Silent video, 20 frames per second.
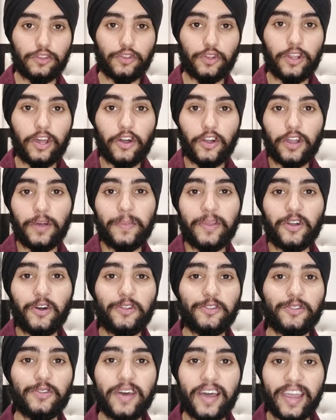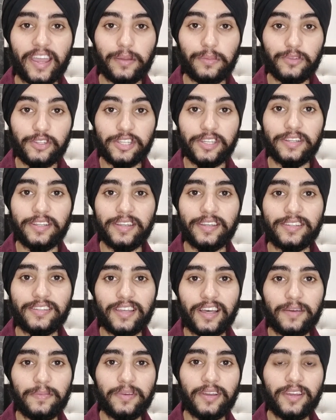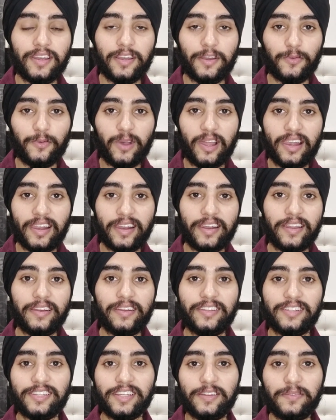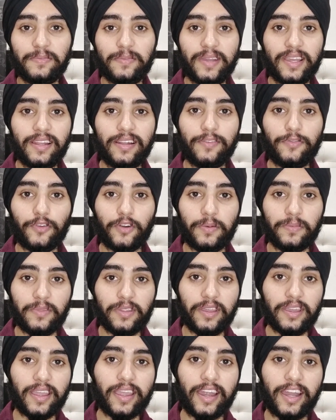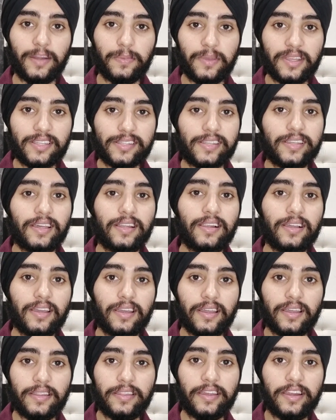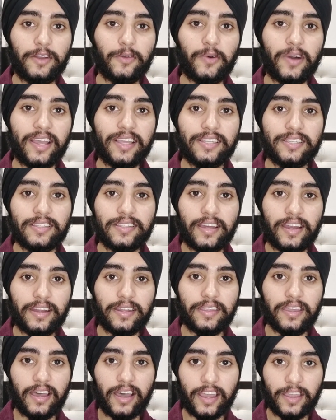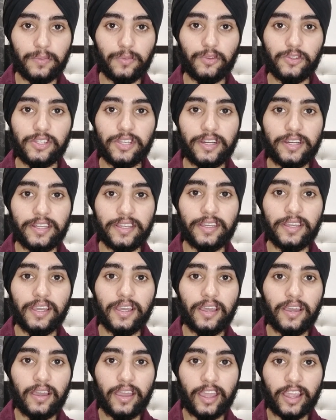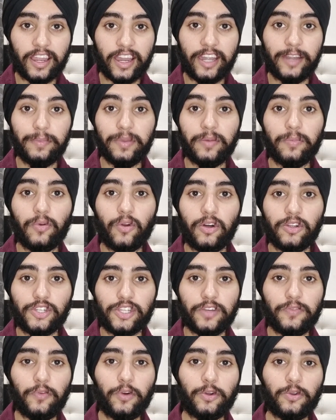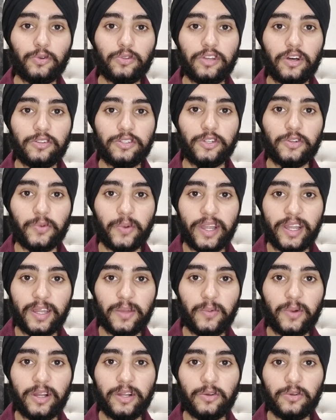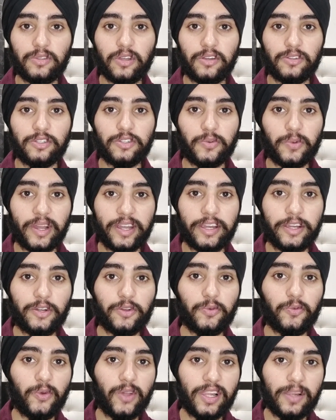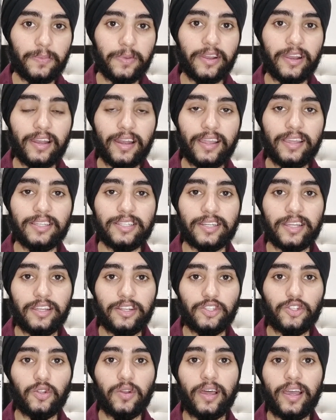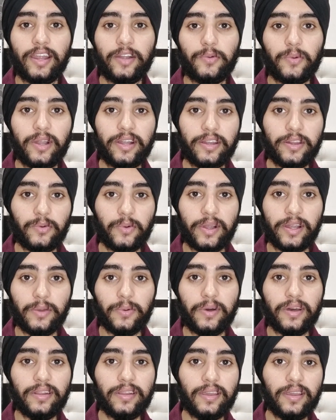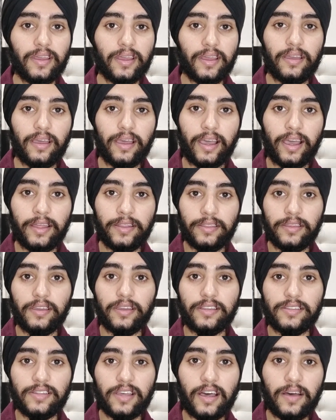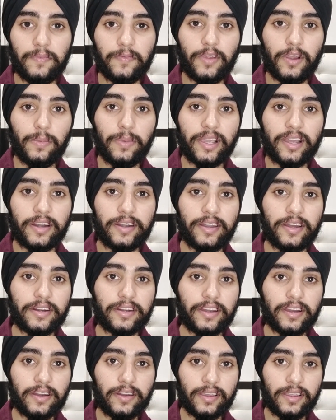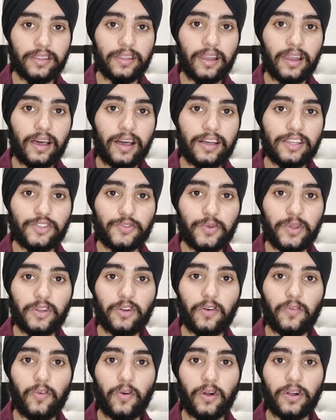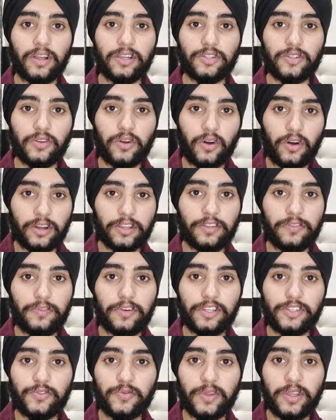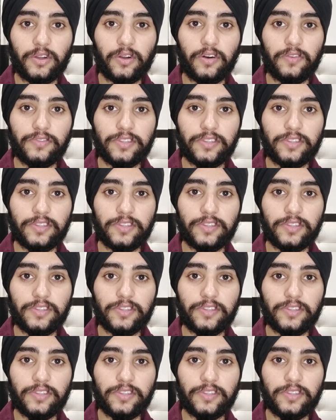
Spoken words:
So now coming on to the IMU CET exam, well, in a recent mail from the academic cell, they advised that the IMU CET academic brochure for 2021-2022 will be released in July 2021, and the exam will be conducted in the last week of August or the first week of